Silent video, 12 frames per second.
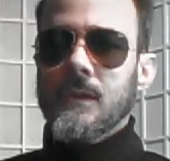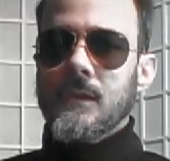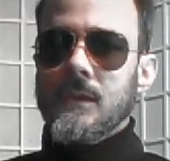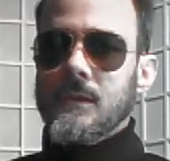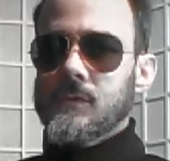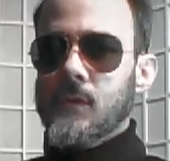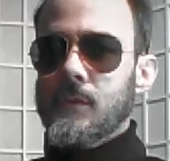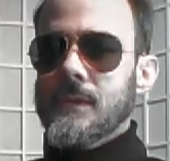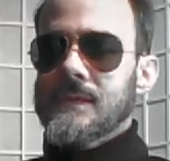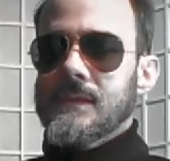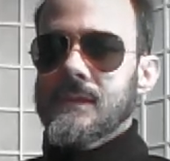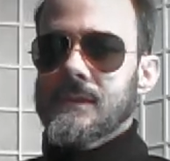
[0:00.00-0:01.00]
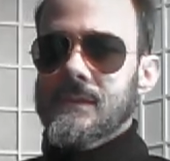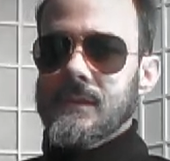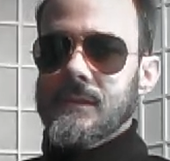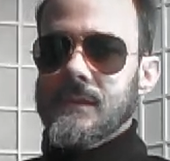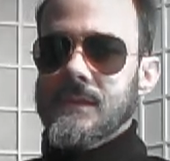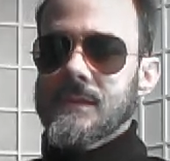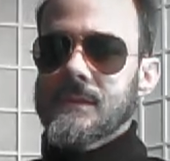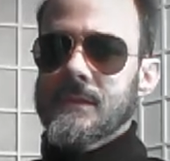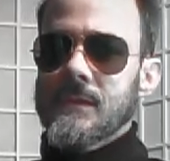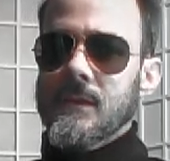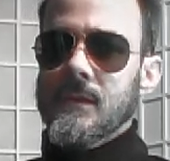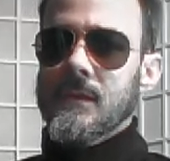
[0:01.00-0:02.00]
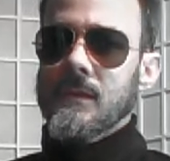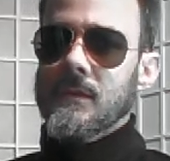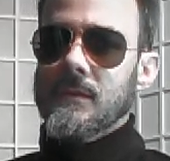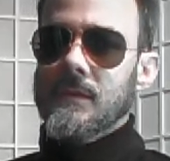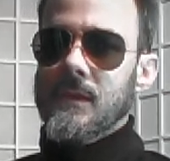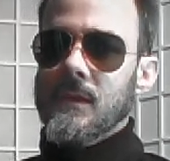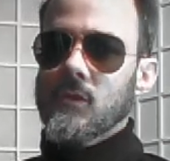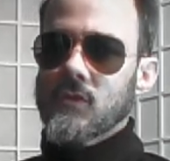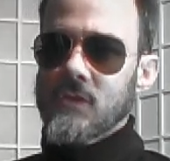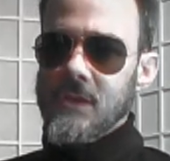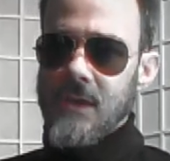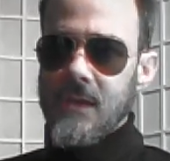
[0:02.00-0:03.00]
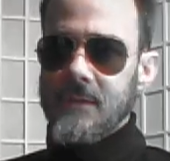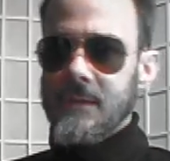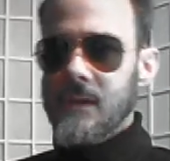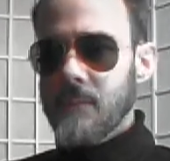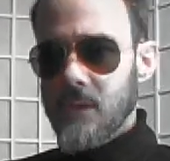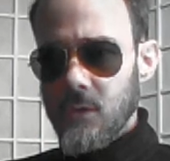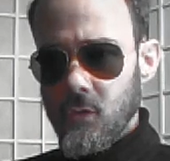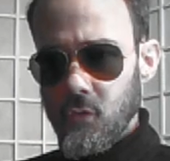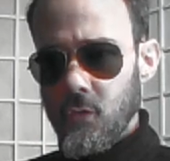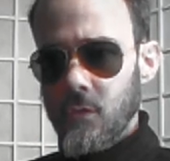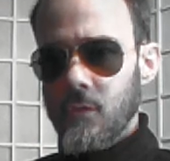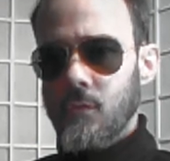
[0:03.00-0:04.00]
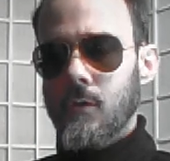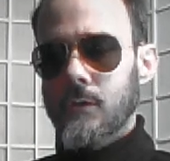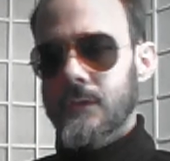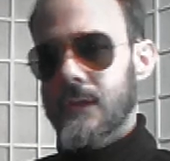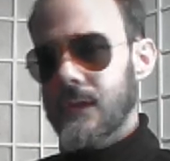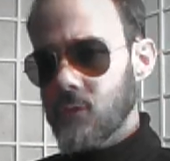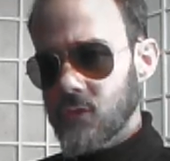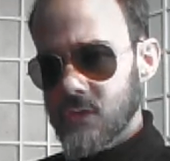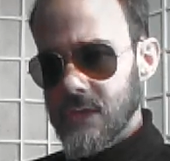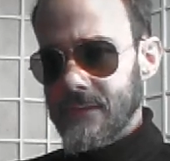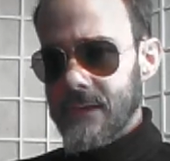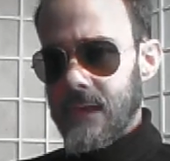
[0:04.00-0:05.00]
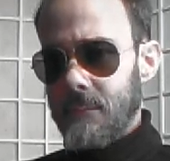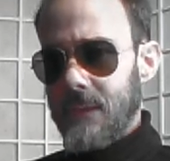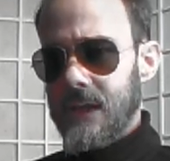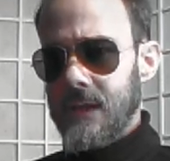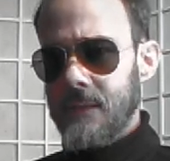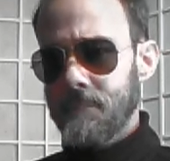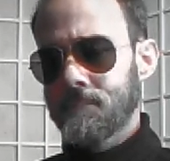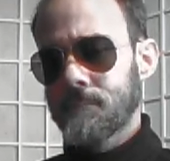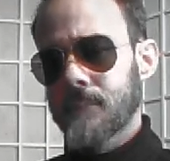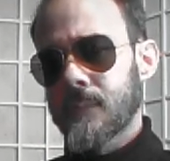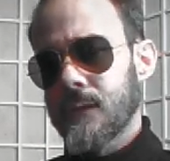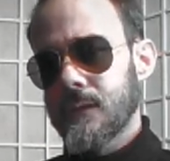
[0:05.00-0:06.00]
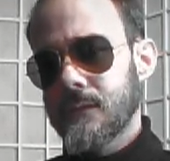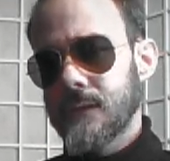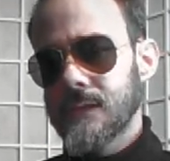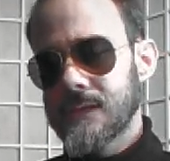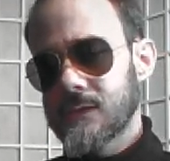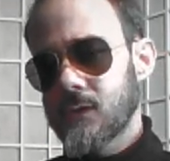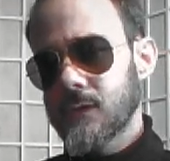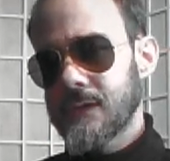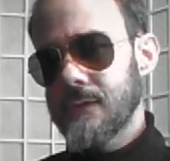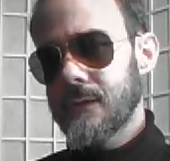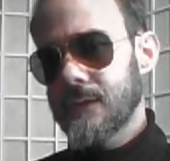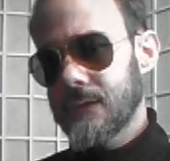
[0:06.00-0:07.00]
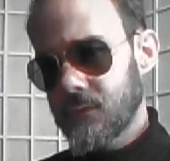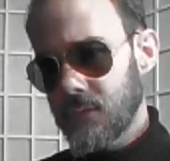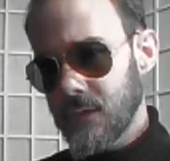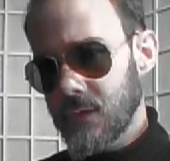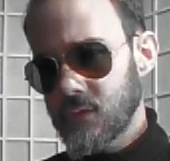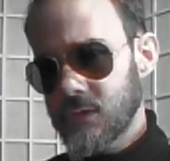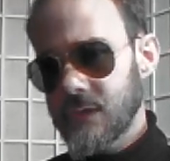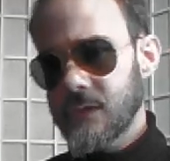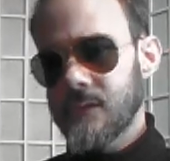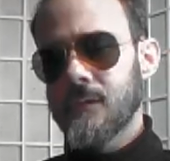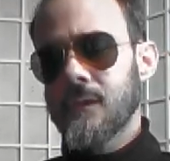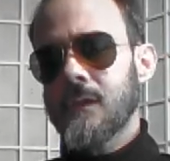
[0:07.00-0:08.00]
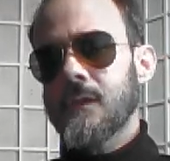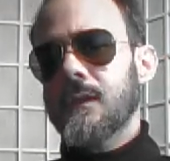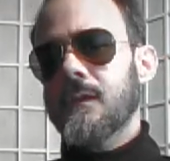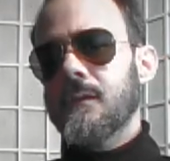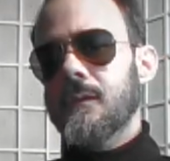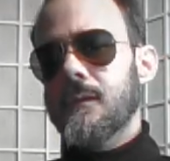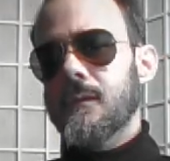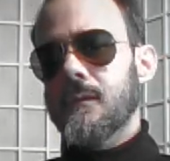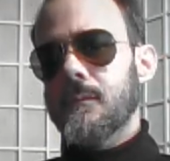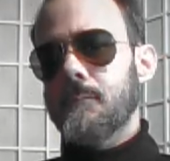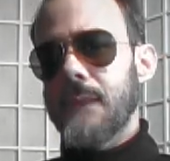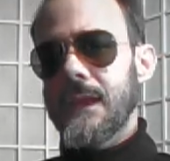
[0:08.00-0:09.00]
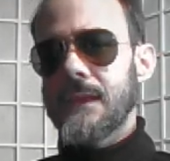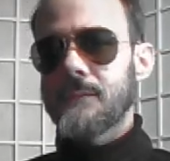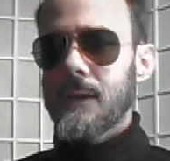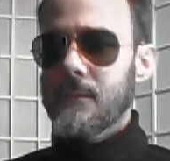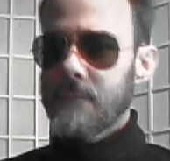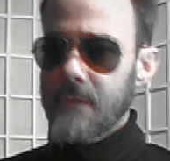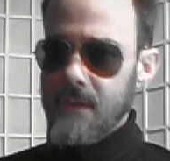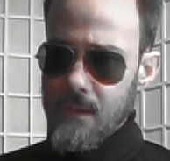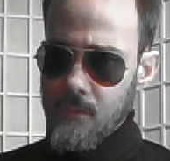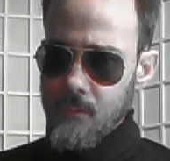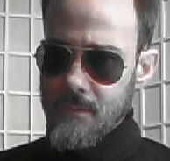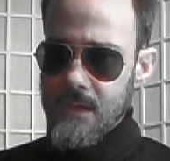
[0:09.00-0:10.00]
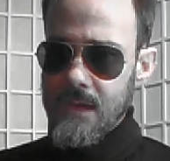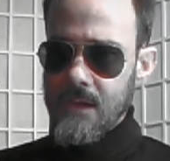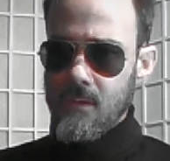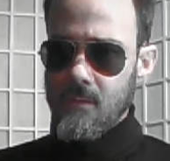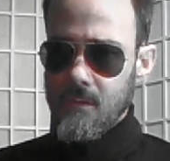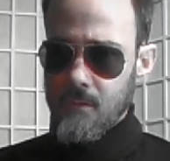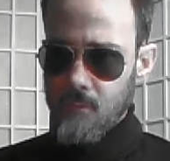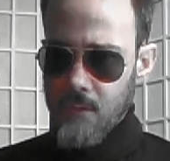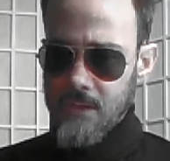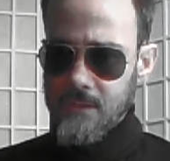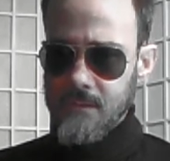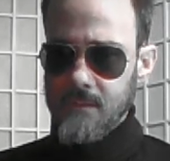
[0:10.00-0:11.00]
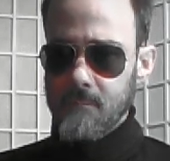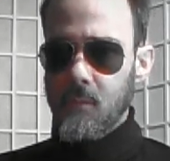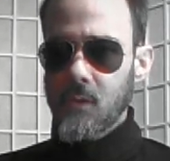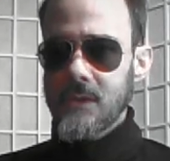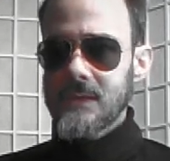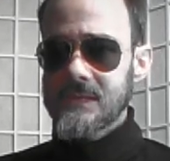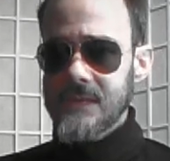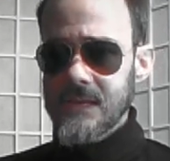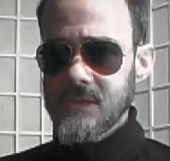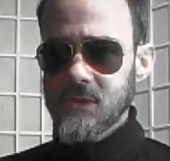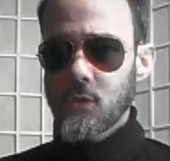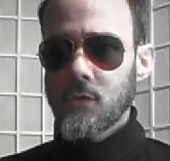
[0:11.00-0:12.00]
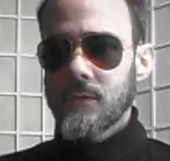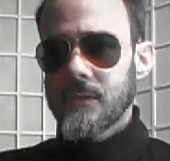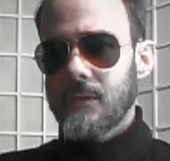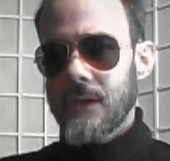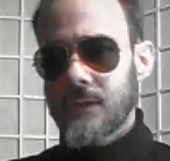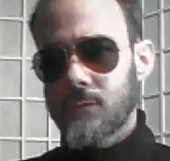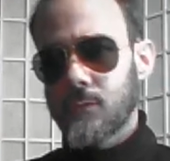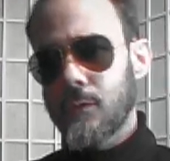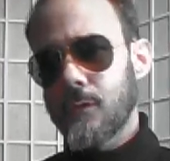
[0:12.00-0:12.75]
So this is the Trilogia del Milieu or Trilogia della Mala. This is considered a trilogy made by Fernando Di Leo, great polizziesco director